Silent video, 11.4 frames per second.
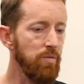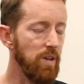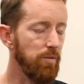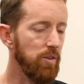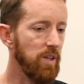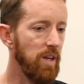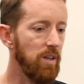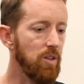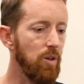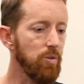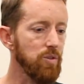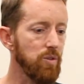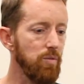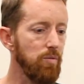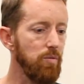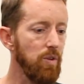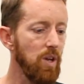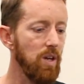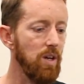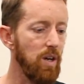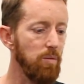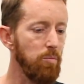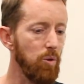definitely had a culture of
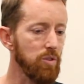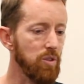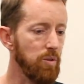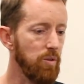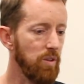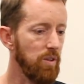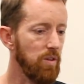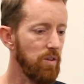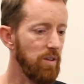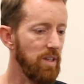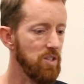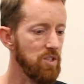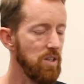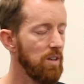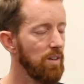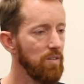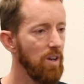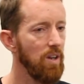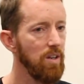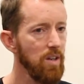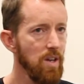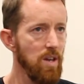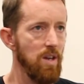more so on the engineering side.
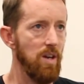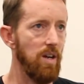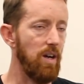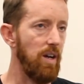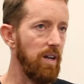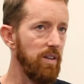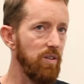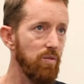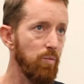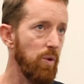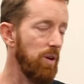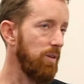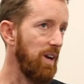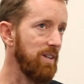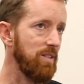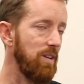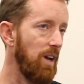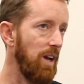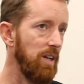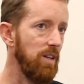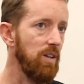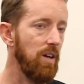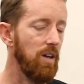And where we're at
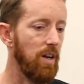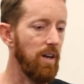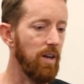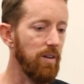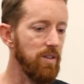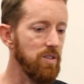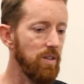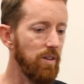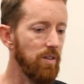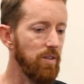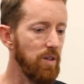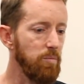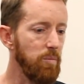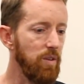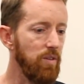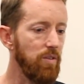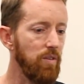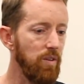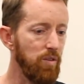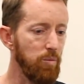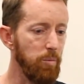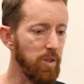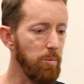today, our engineering team is
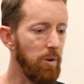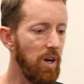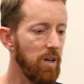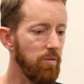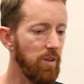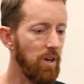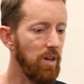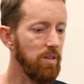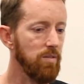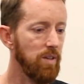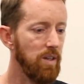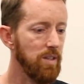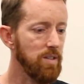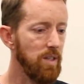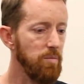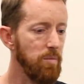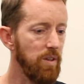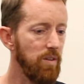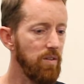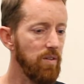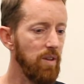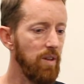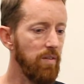the bigger part of our team,
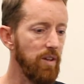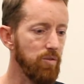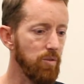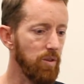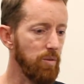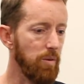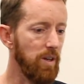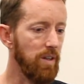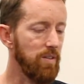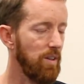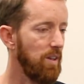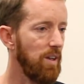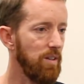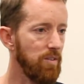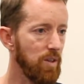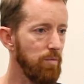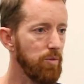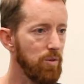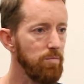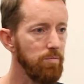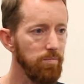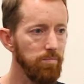and that's really where our DNA has come from.